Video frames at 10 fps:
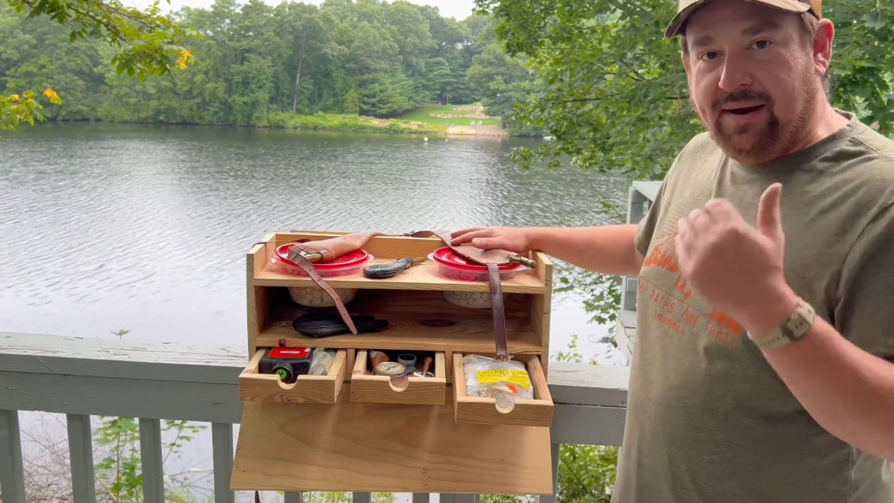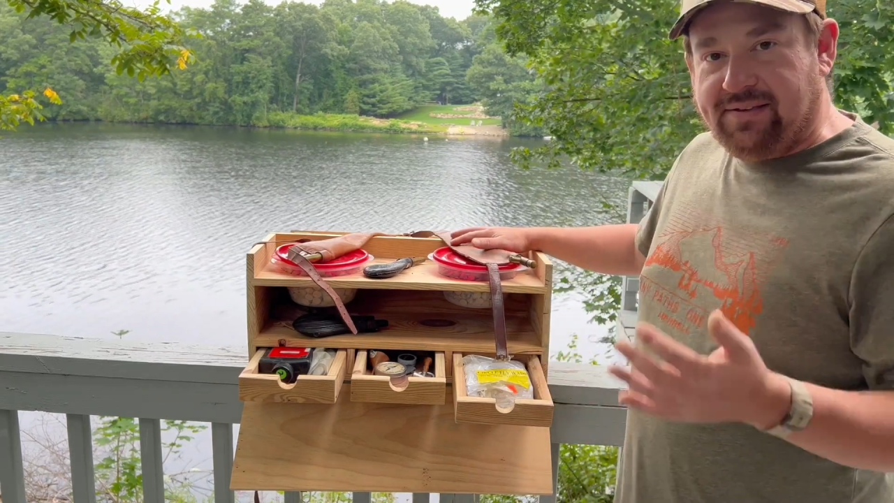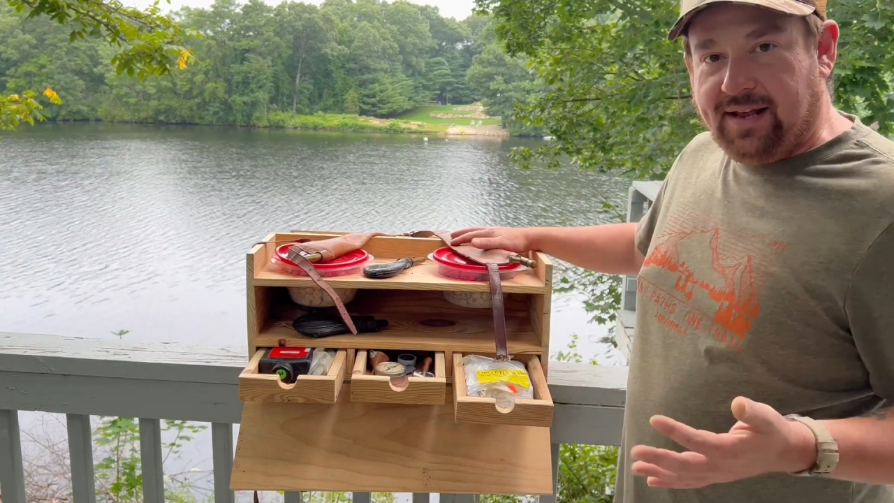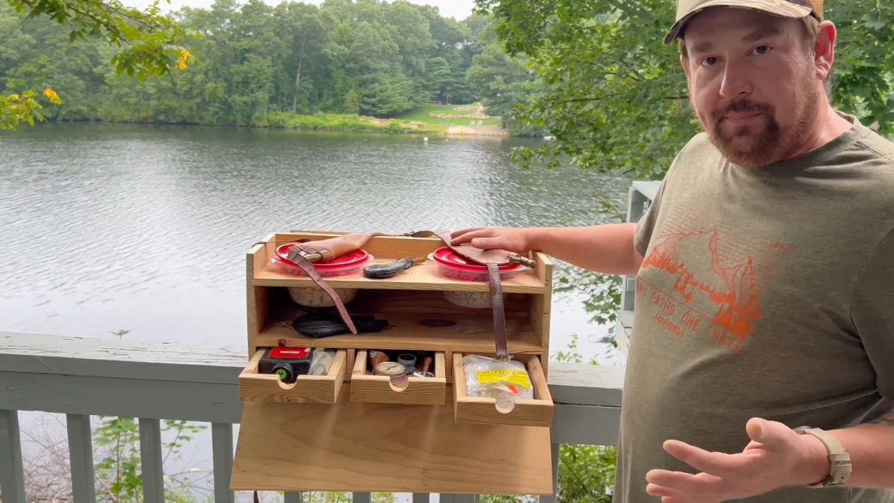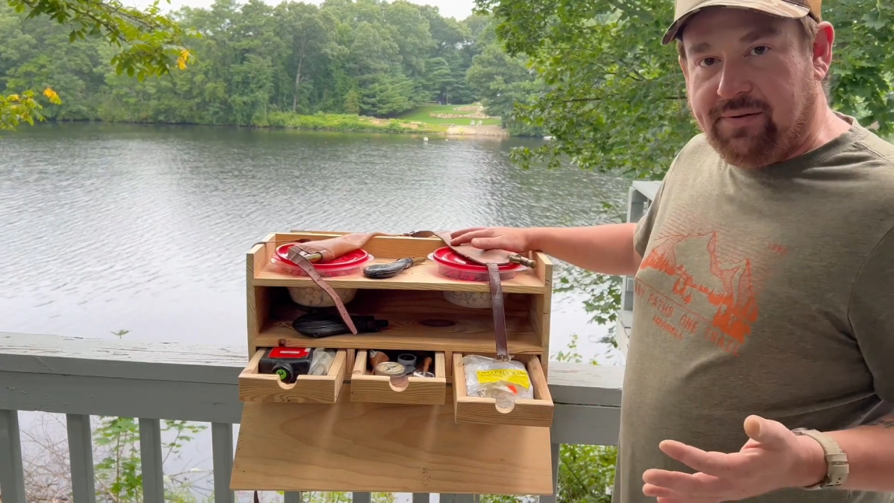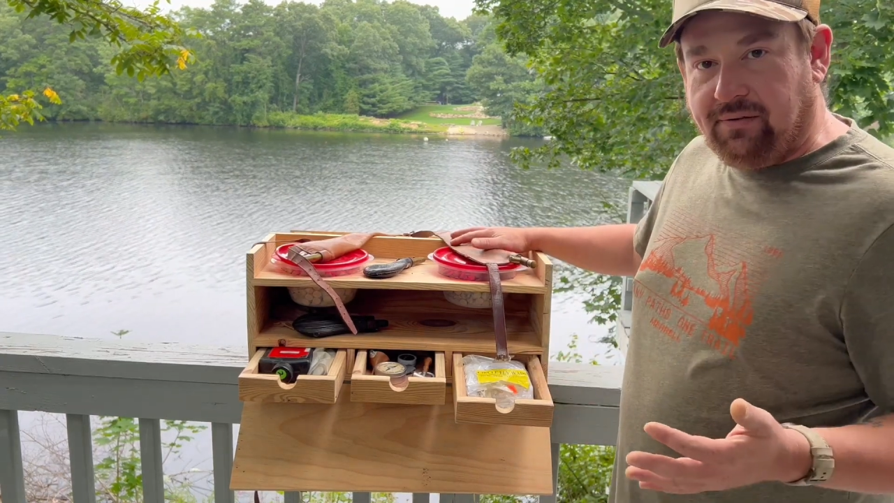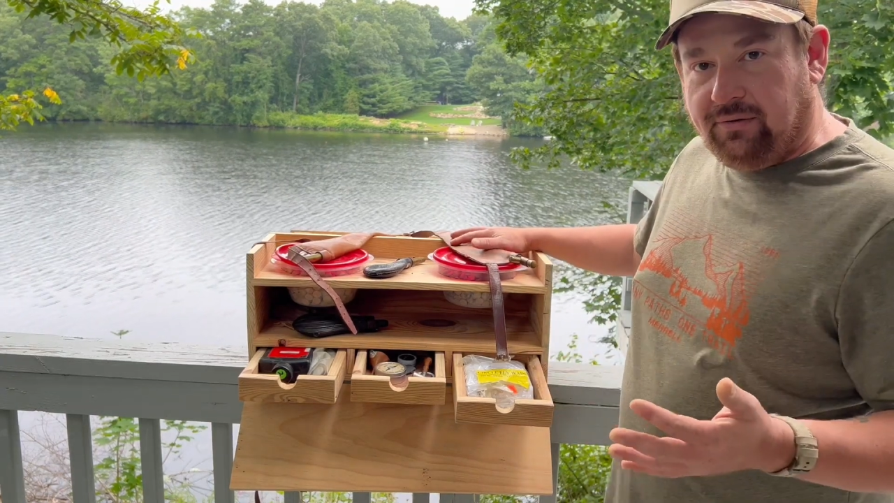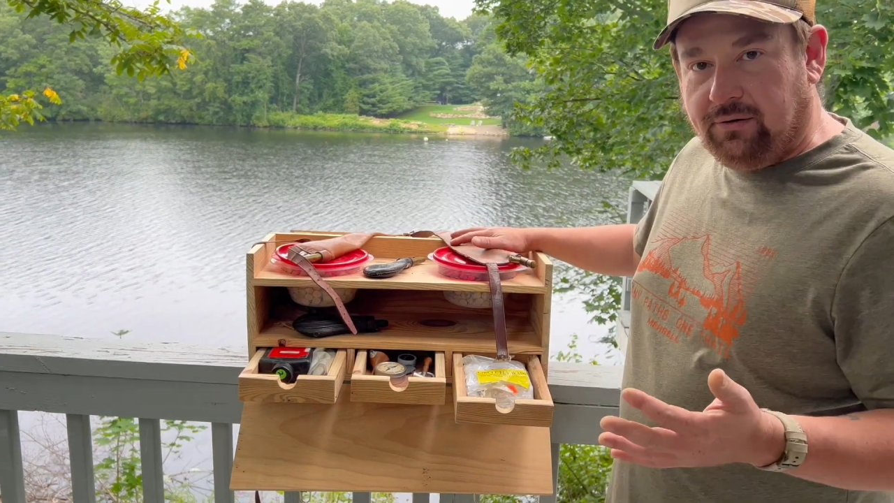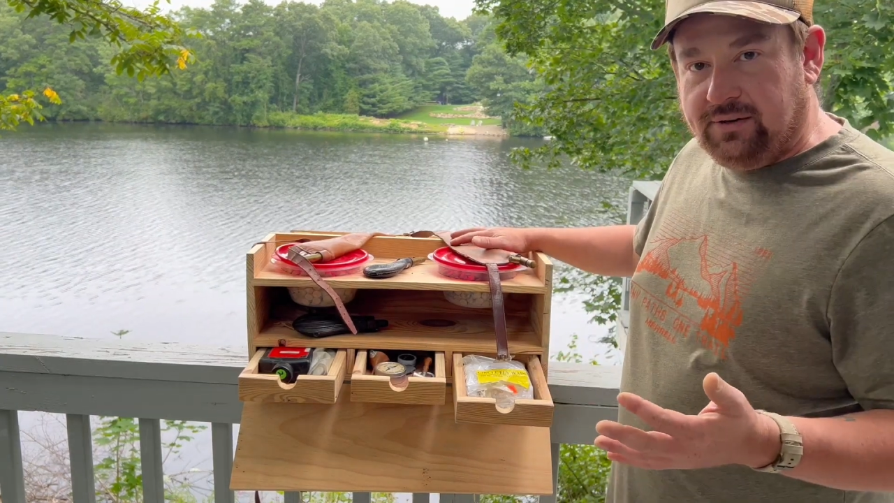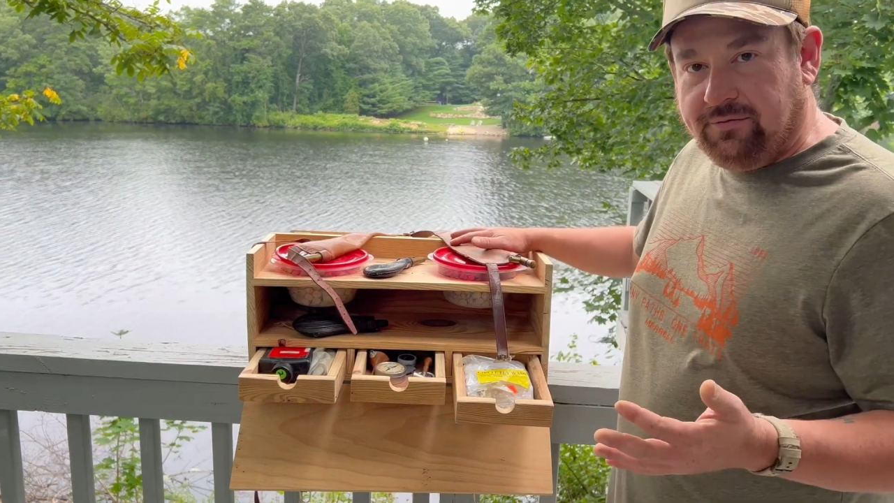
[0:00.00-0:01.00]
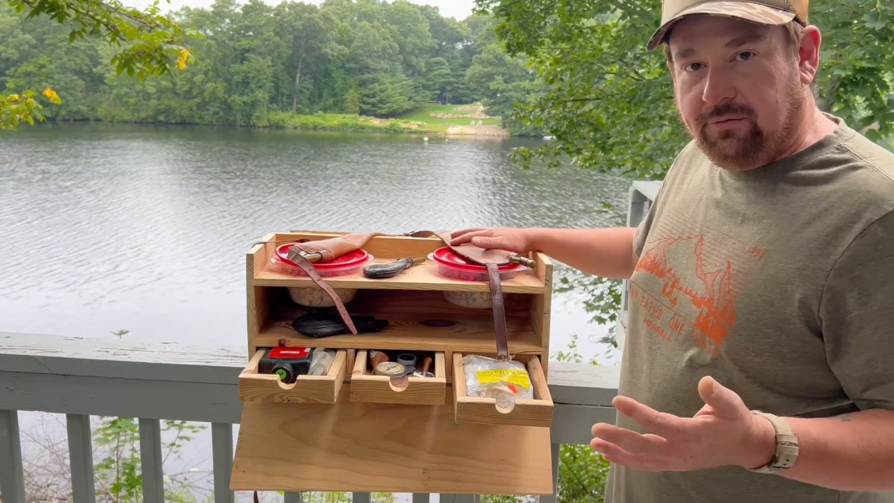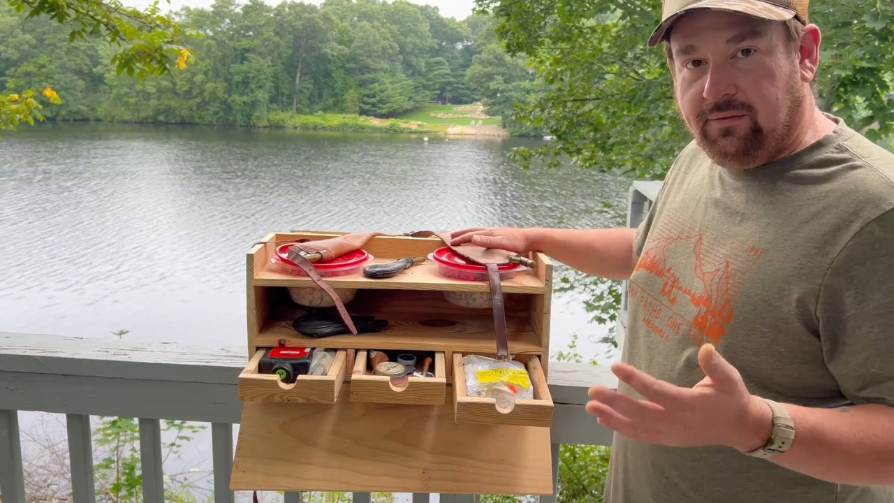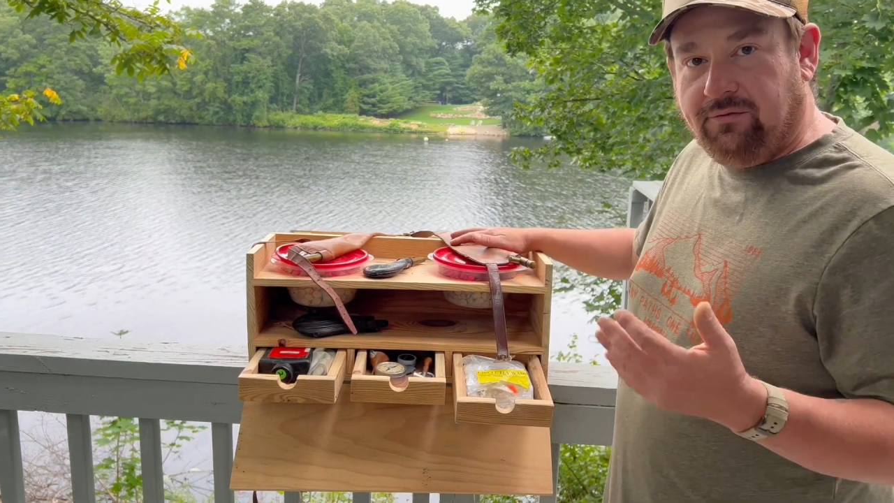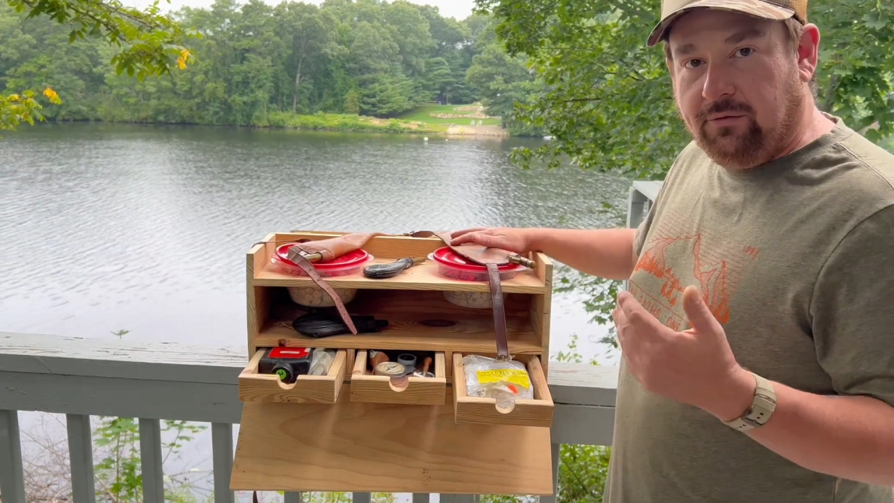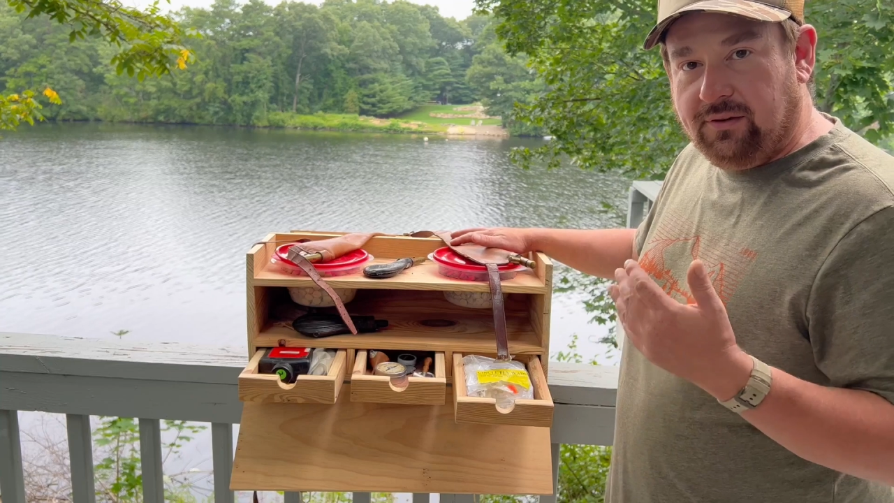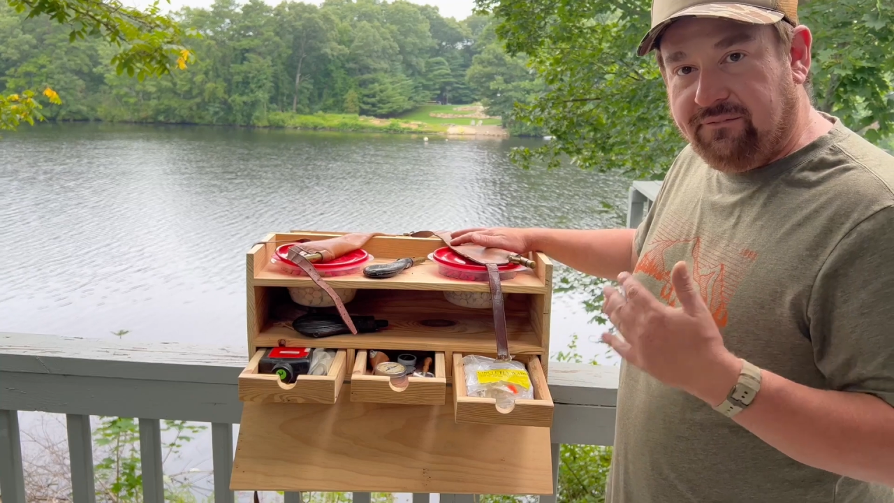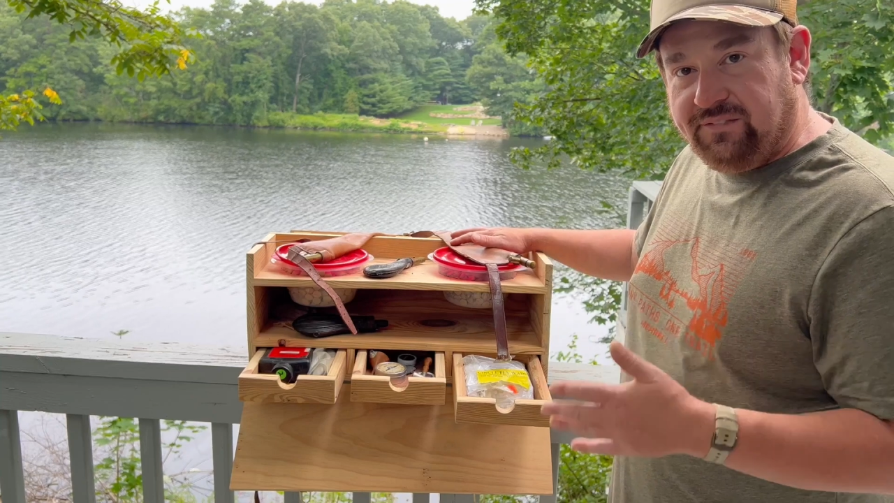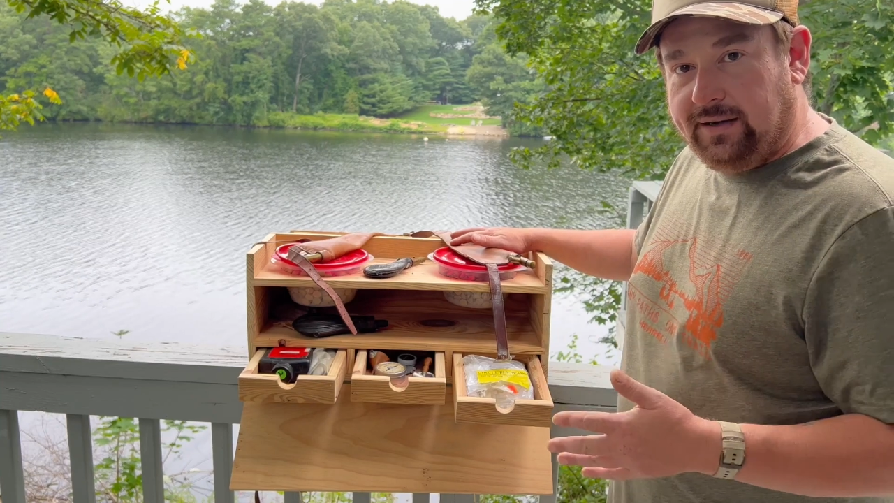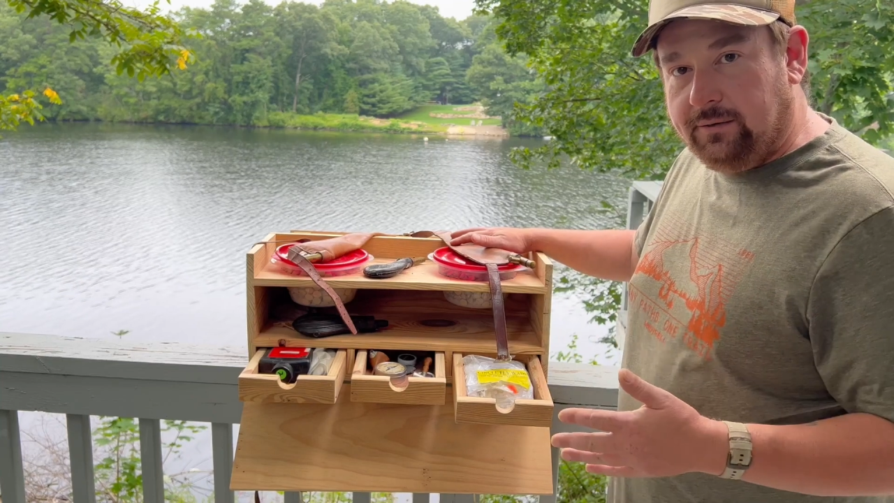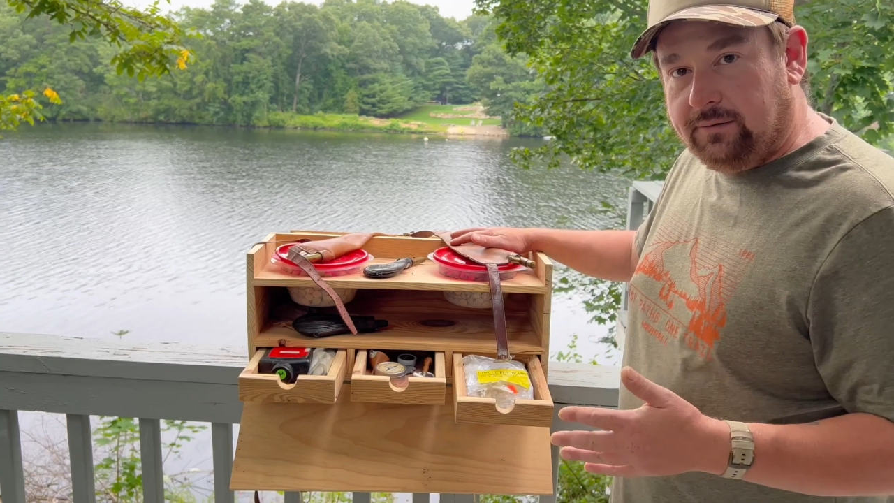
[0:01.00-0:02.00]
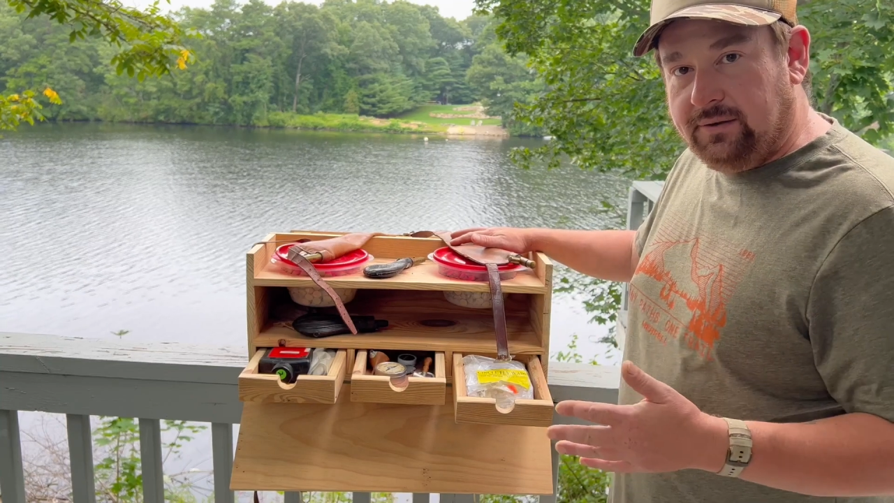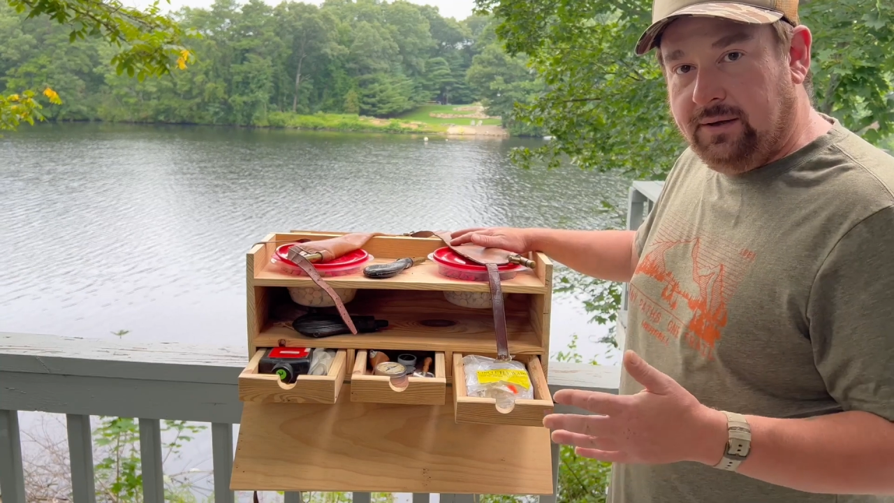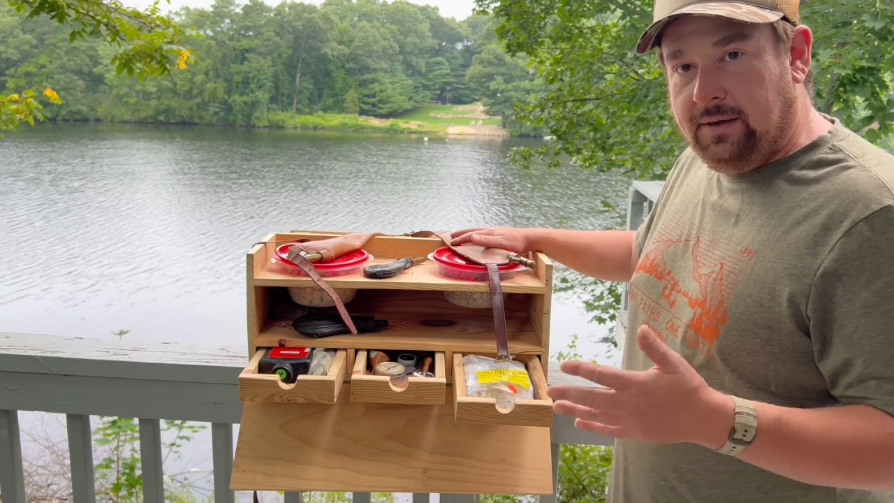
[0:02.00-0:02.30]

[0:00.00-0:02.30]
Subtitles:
setup is a little different for in the field